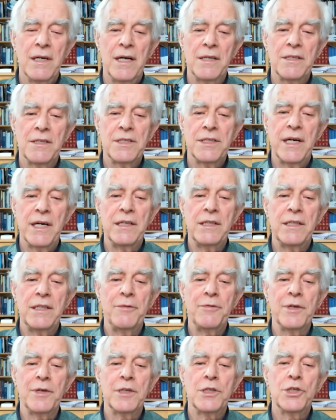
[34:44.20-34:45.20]
it's a
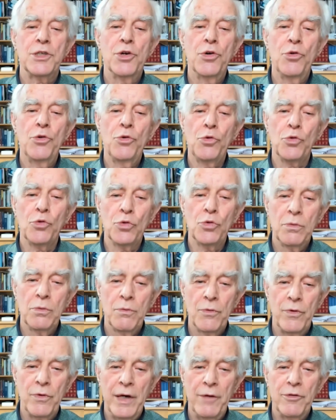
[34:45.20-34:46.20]
scientific tool.
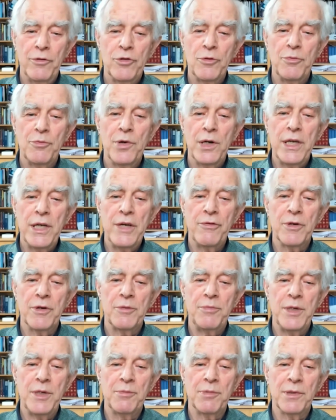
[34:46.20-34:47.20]
We have to believe
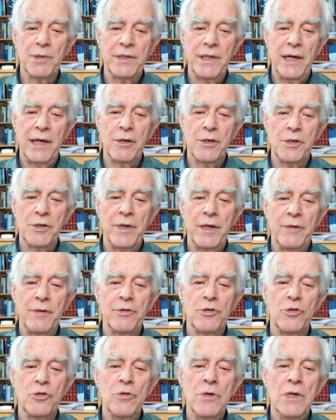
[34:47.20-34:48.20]
what people tell us. We have
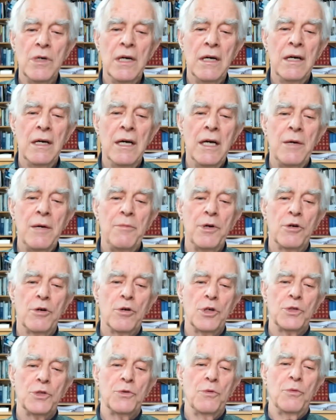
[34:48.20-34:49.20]
to,
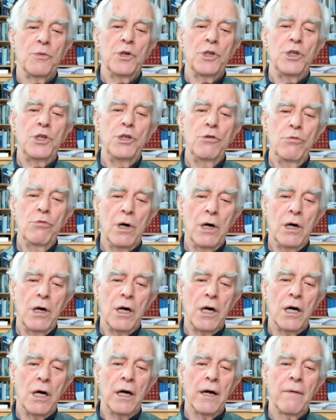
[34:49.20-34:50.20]
because what you
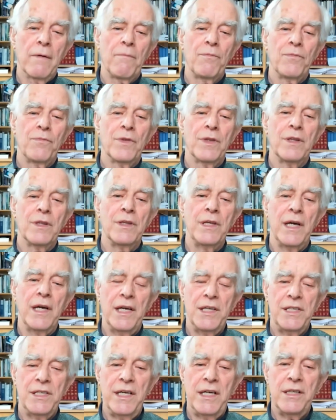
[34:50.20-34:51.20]
are, the
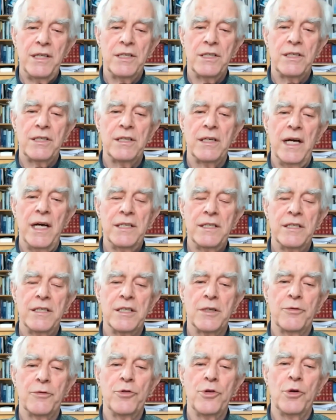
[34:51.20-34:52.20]
essence,
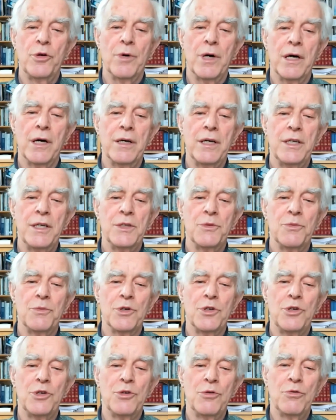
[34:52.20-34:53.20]
essence of who you are is
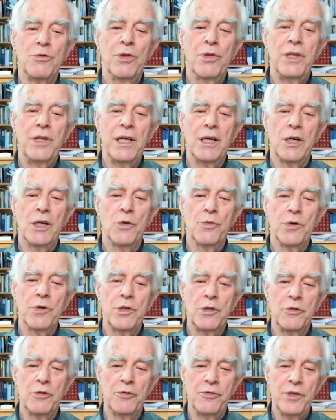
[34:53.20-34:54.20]
what you think or
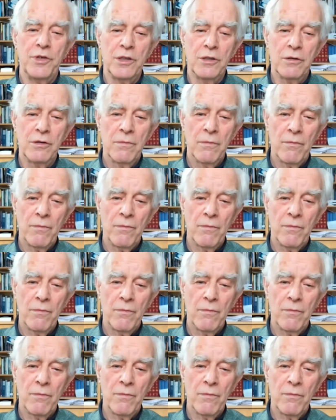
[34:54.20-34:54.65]
what you feel.